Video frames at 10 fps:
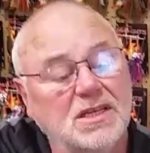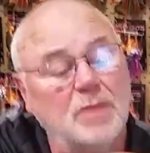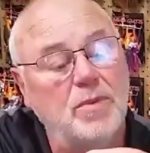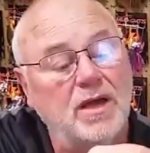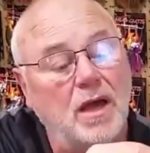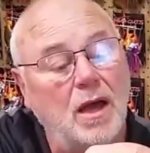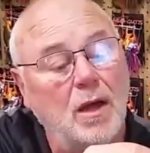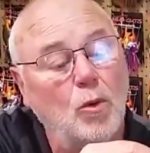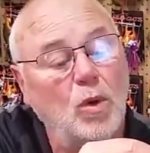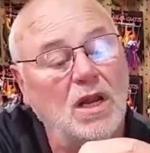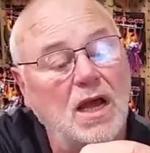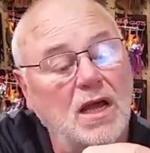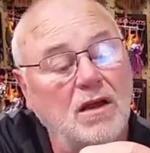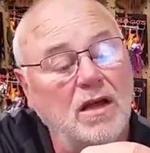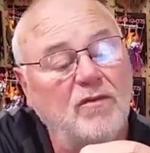can be a
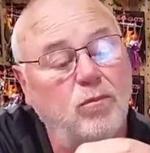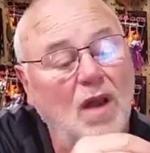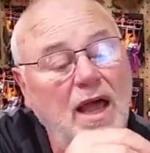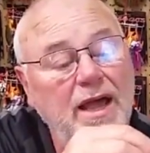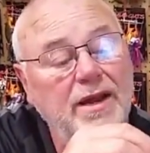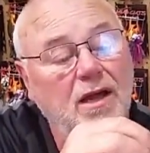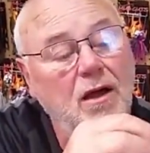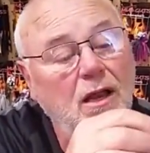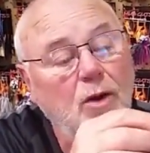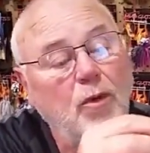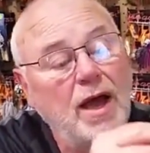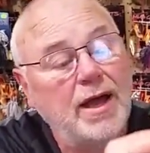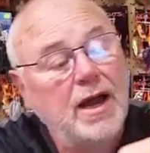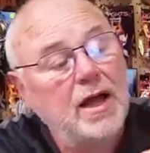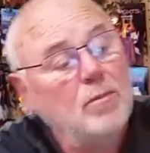willow leaf blade, a
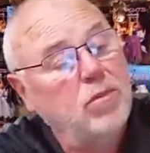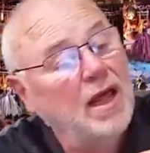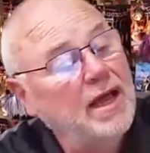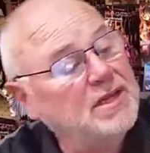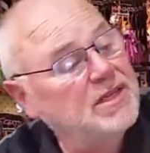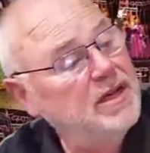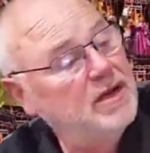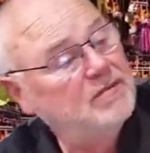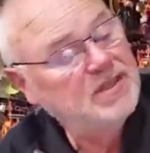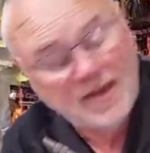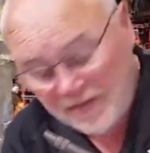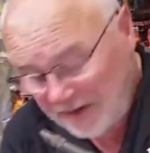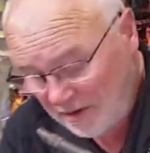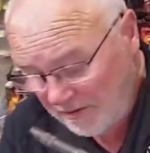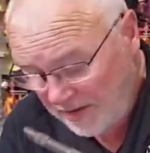Colorado blade. See how I've sat
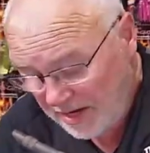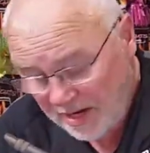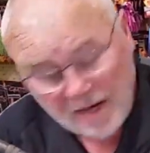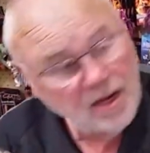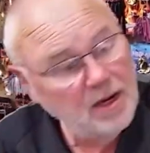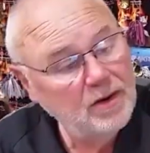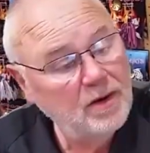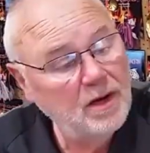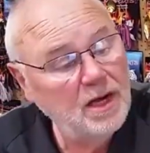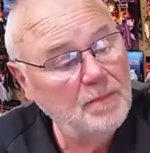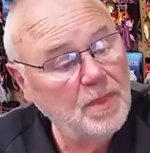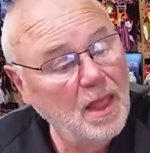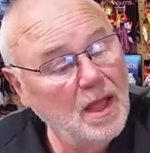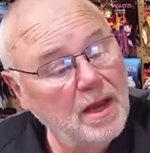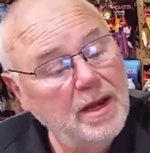that on there, right?
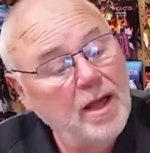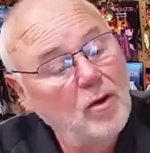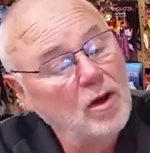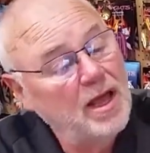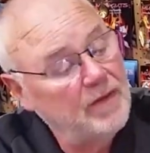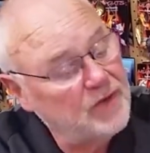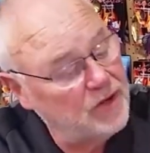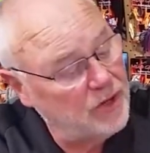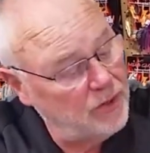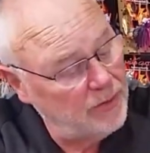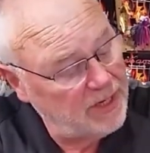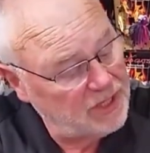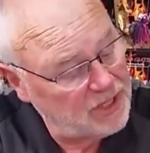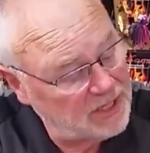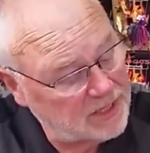Now all I have to do
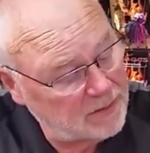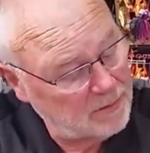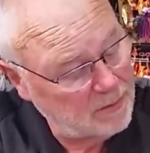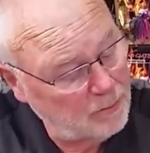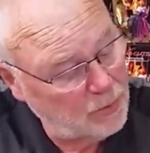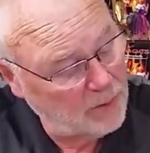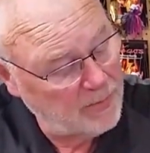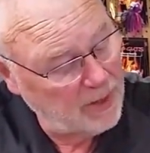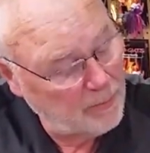is just put a bit